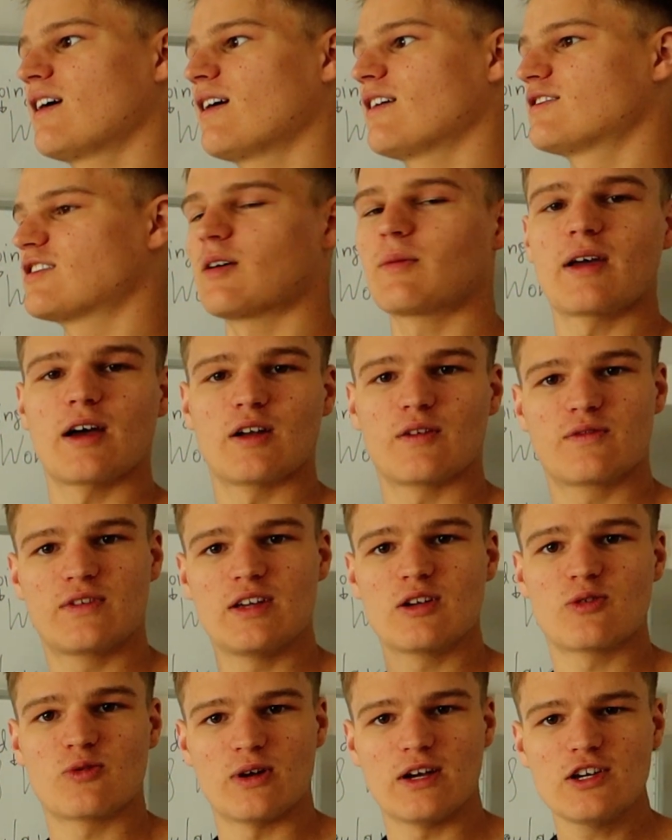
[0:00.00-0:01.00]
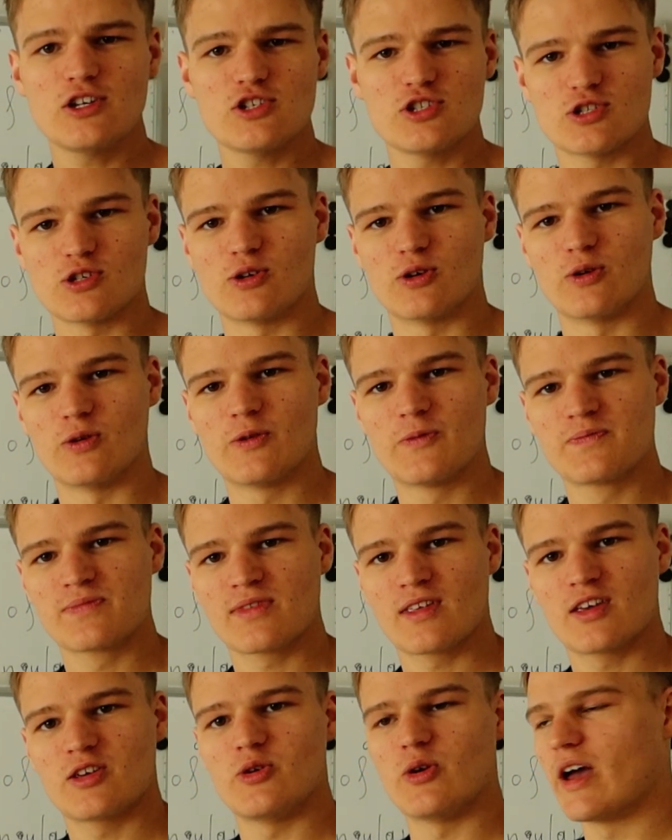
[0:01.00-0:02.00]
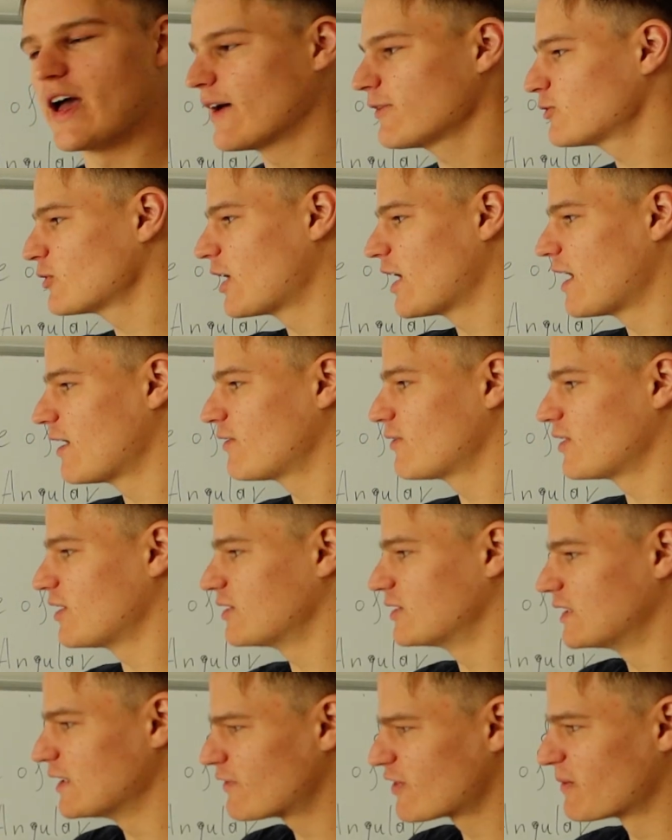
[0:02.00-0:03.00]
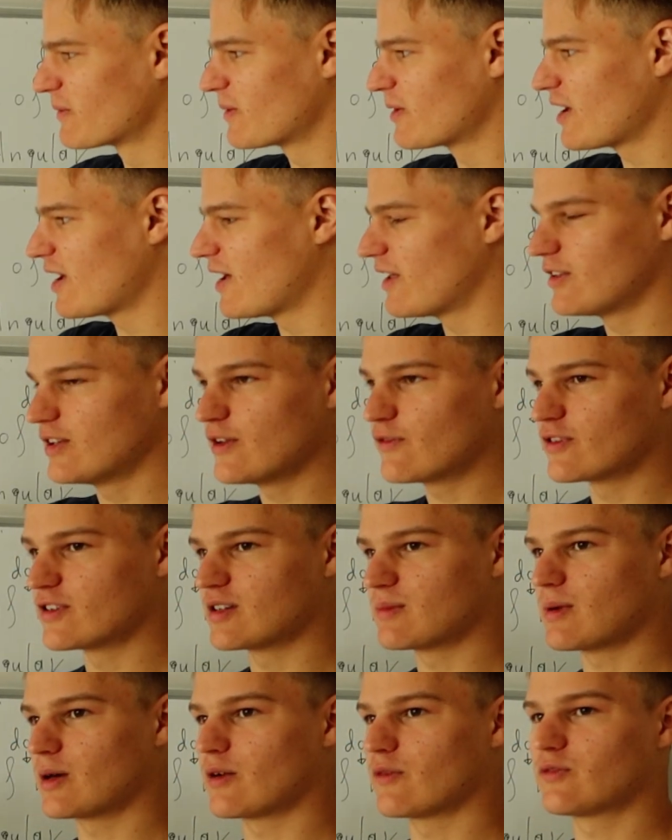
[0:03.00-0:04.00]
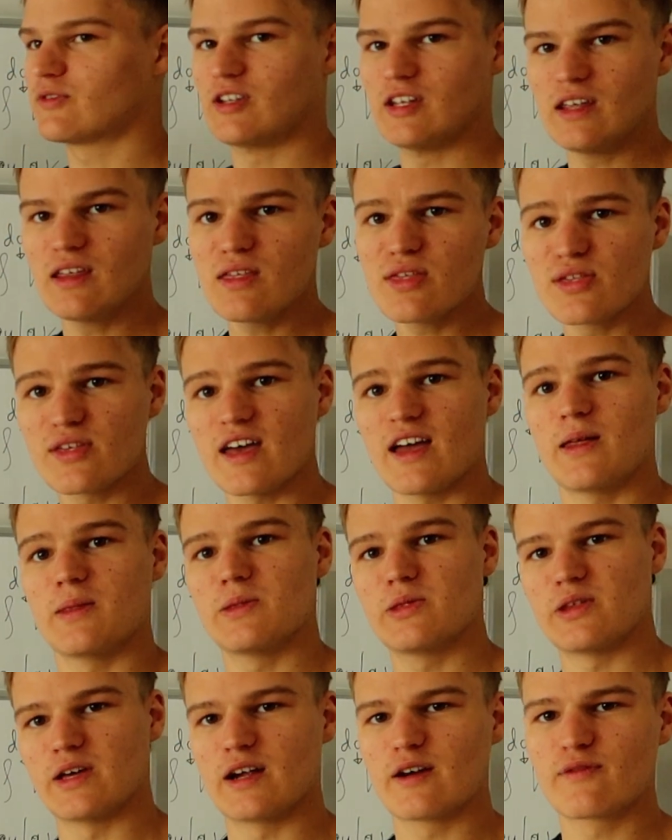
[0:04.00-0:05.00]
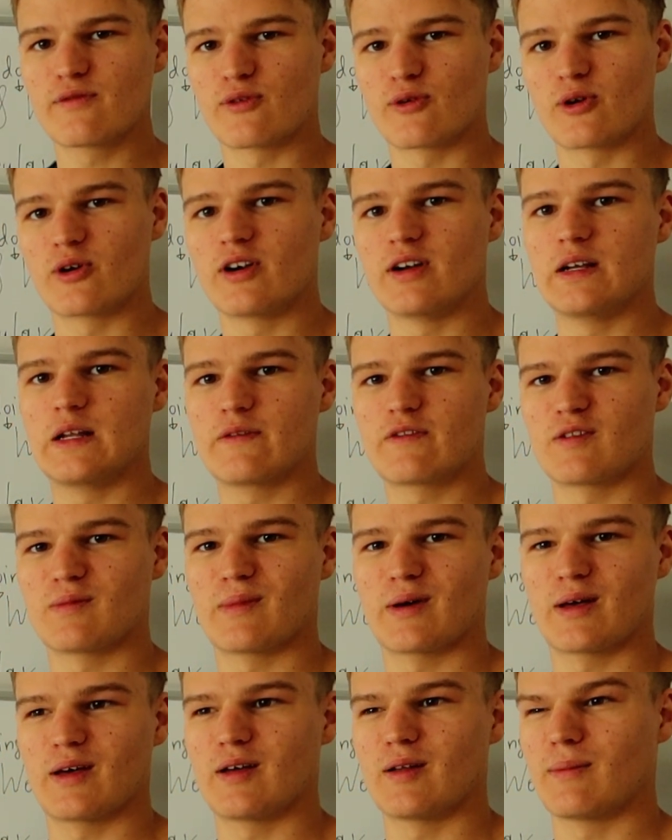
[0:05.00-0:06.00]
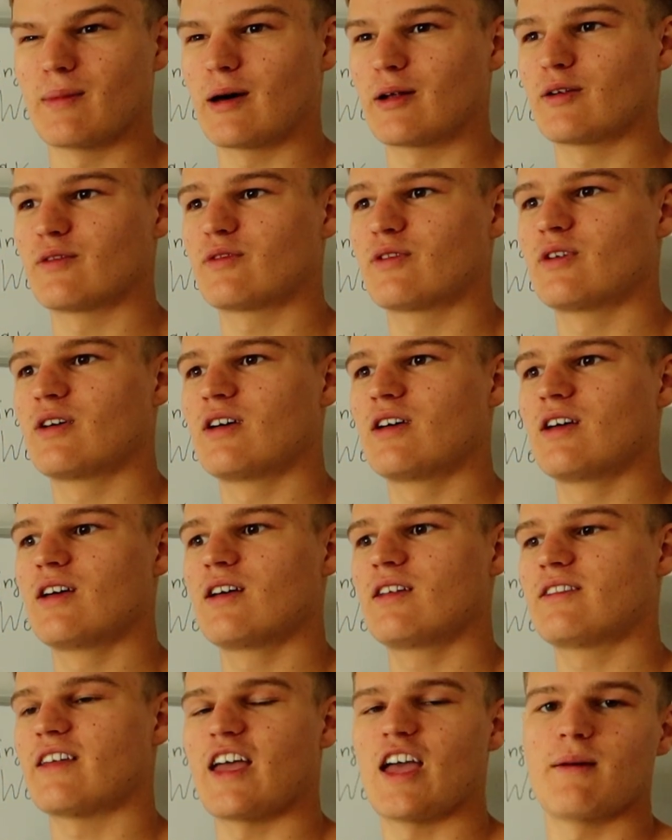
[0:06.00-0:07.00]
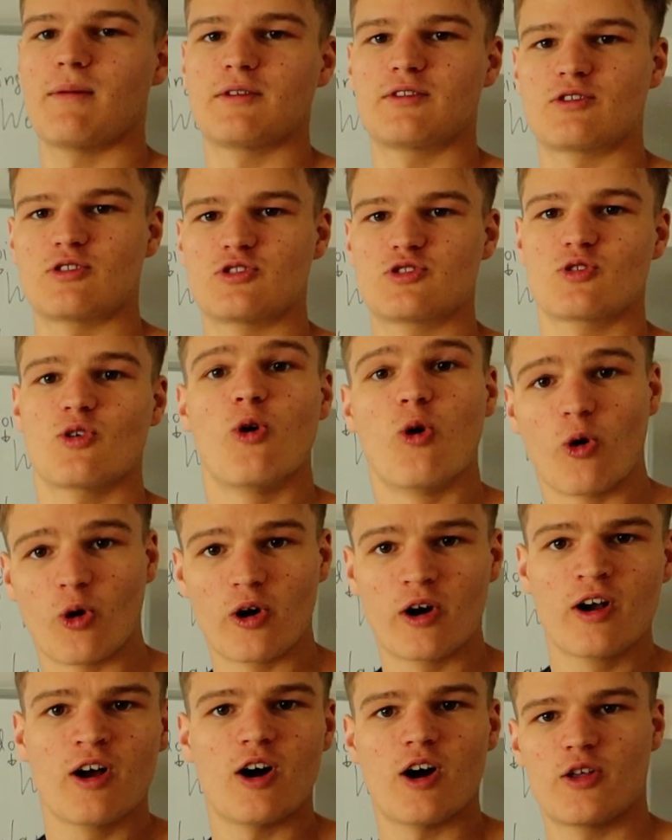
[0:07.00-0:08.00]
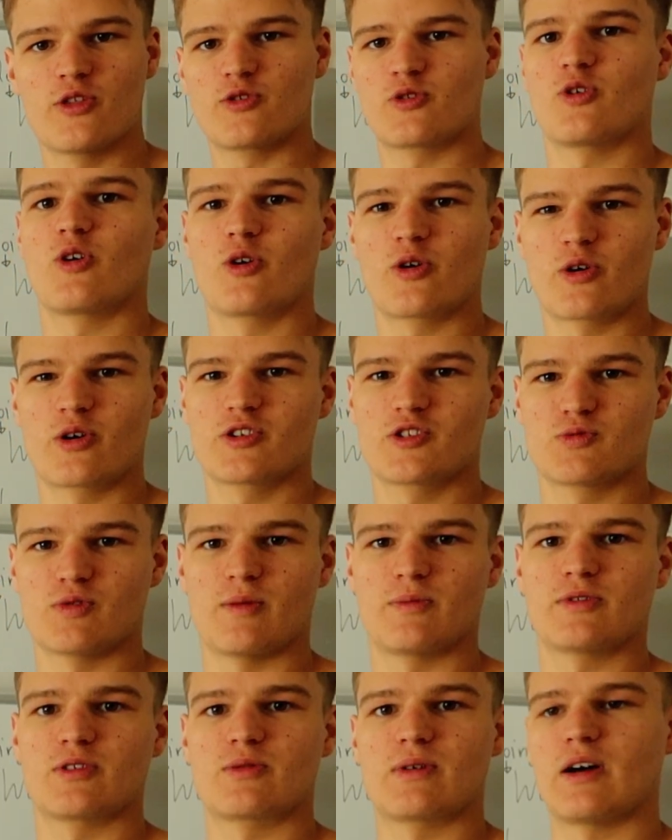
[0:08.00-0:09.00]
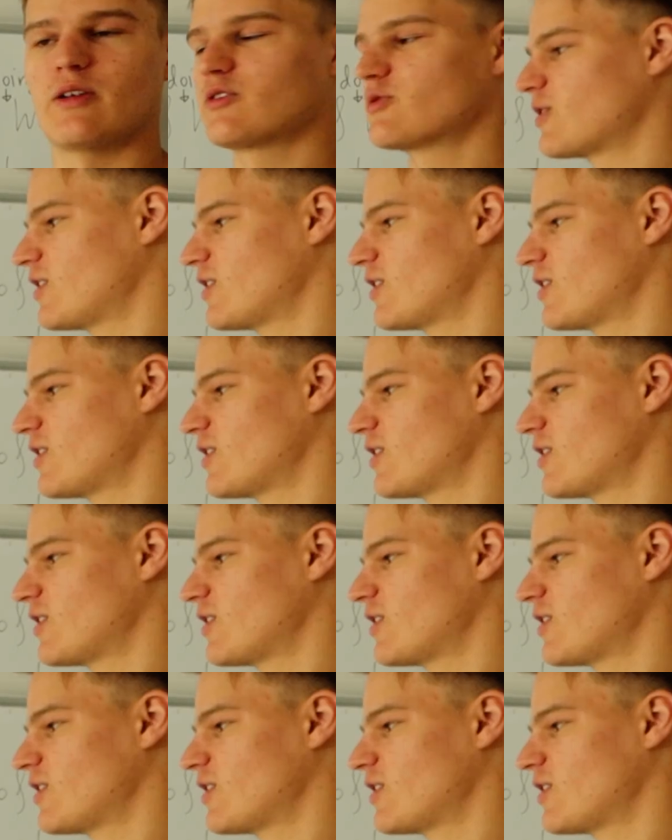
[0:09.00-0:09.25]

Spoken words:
some kind of gear ratio, you have to have a different amount of teeth, and therefore a different amount of diameters, or swapped around,